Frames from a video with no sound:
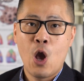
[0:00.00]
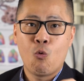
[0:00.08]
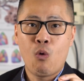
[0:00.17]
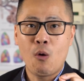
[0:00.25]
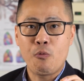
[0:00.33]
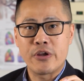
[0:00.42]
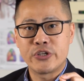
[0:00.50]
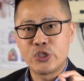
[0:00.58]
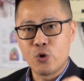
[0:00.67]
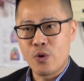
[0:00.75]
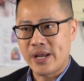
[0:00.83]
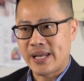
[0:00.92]
What we're
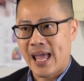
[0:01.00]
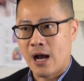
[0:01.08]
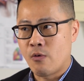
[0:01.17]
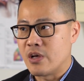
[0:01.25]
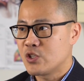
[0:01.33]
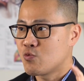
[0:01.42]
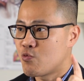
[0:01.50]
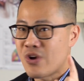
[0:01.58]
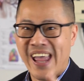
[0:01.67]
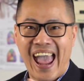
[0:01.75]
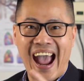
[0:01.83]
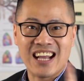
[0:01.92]
doing now is
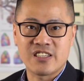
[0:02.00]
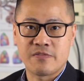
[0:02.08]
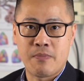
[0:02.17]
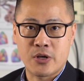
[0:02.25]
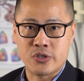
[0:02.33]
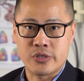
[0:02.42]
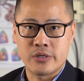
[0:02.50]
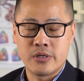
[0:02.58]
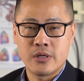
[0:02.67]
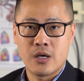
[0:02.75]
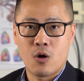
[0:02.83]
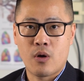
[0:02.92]
reactive measure,
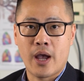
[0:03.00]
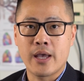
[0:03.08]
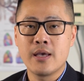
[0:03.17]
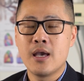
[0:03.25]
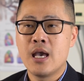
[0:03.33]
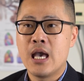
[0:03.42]
okay?